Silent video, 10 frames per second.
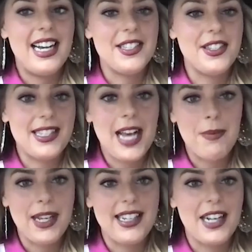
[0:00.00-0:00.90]
So that's
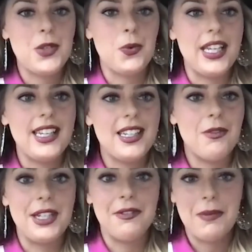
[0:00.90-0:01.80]
happening next week, a
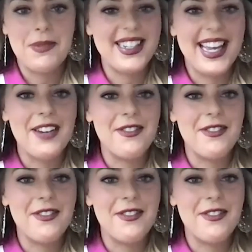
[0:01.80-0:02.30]
week from today,